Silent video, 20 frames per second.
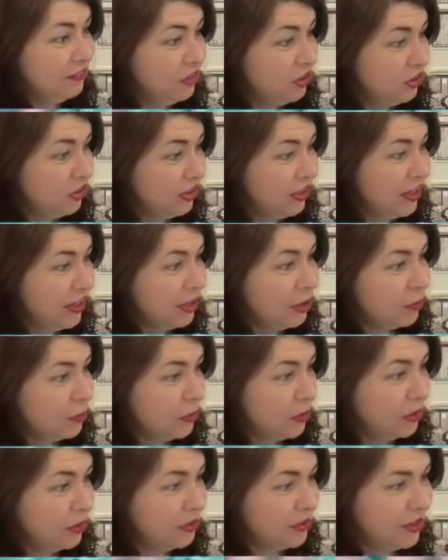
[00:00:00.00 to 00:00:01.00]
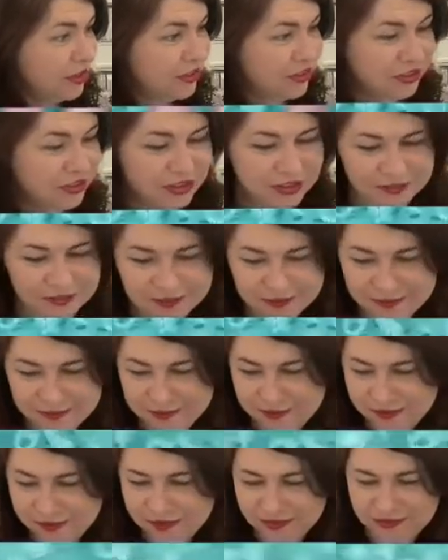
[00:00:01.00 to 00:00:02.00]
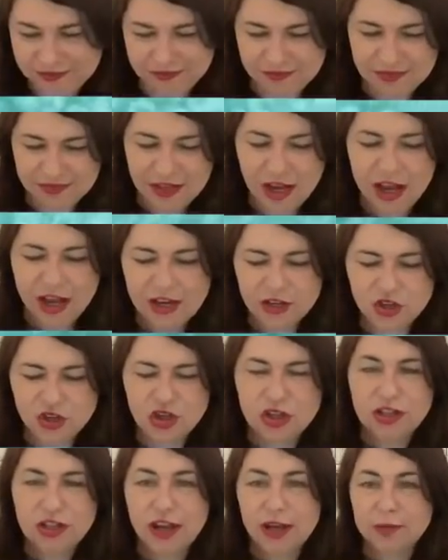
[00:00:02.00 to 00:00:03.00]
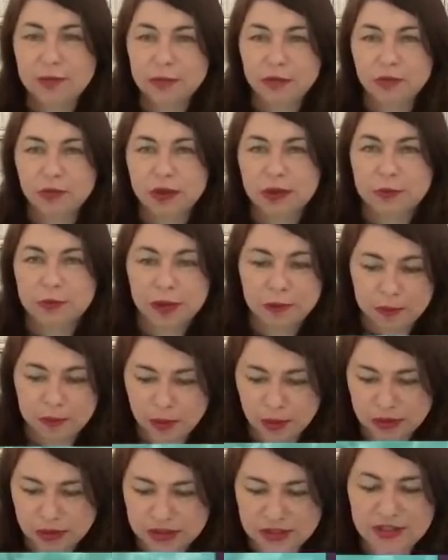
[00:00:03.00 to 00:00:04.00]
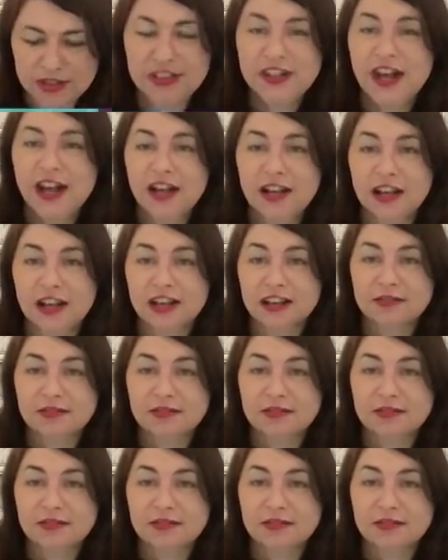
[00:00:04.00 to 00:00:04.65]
You had a yuck pod, did you? I actually labelled one of my pods yuck.